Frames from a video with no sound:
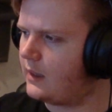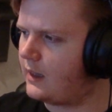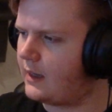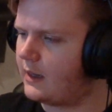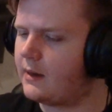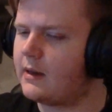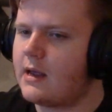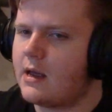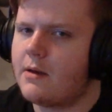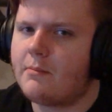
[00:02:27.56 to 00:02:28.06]

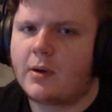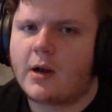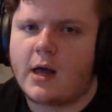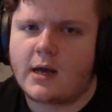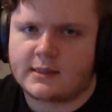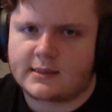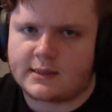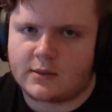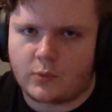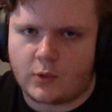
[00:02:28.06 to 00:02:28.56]
it
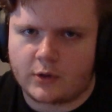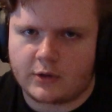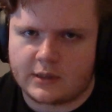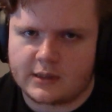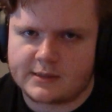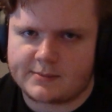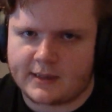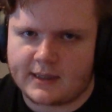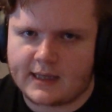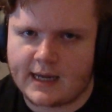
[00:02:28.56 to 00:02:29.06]
implies that
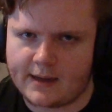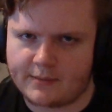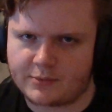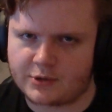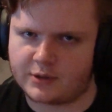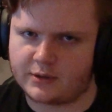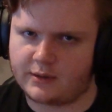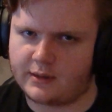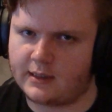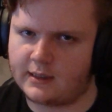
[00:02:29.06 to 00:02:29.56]
Wanda's been
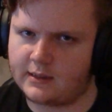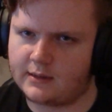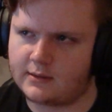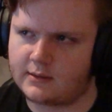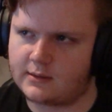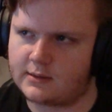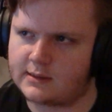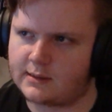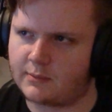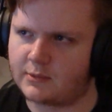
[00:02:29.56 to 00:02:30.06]
captured and that
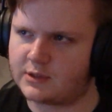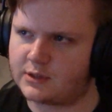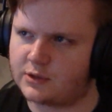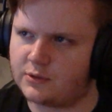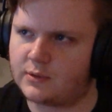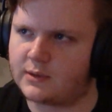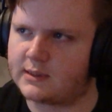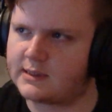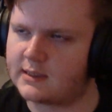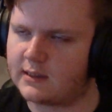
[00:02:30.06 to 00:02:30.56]
someone's
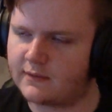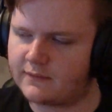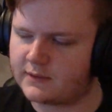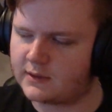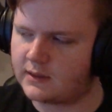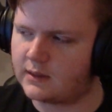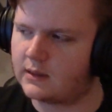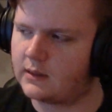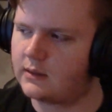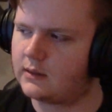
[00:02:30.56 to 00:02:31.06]
doing stuff
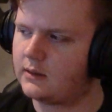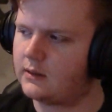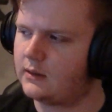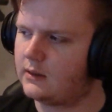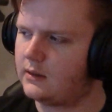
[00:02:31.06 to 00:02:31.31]
to her.